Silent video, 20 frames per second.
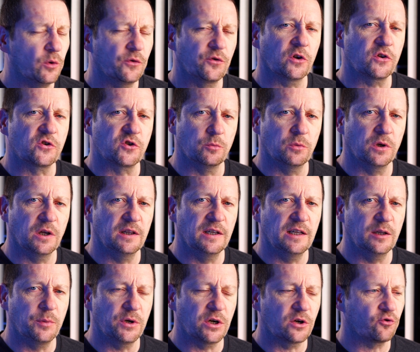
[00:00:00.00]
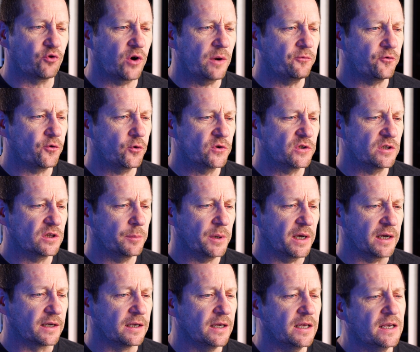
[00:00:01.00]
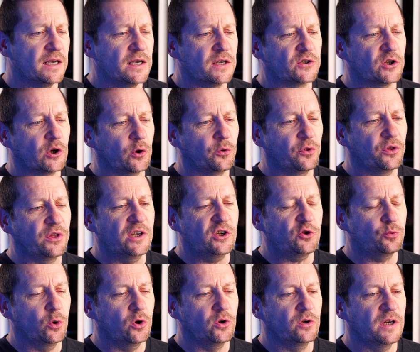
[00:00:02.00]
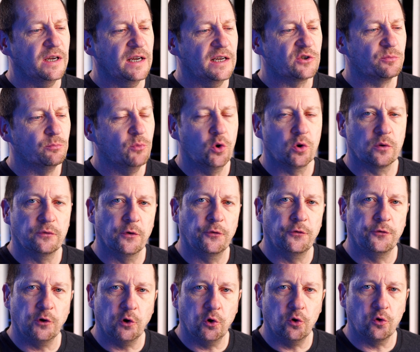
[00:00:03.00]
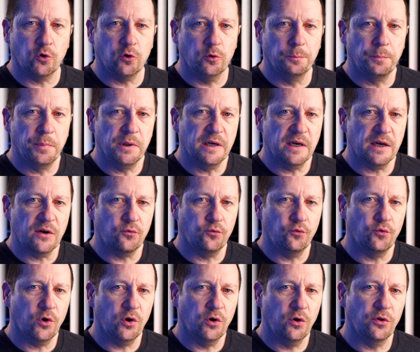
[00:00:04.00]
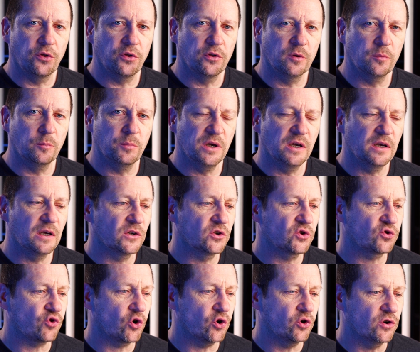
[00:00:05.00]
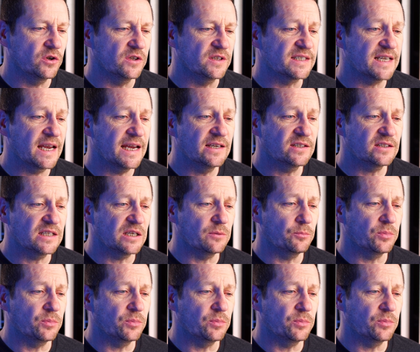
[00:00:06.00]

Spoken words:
we've got a little bit of grapefruit at the back. So this one is more of a floral beer rather than being a strong tasting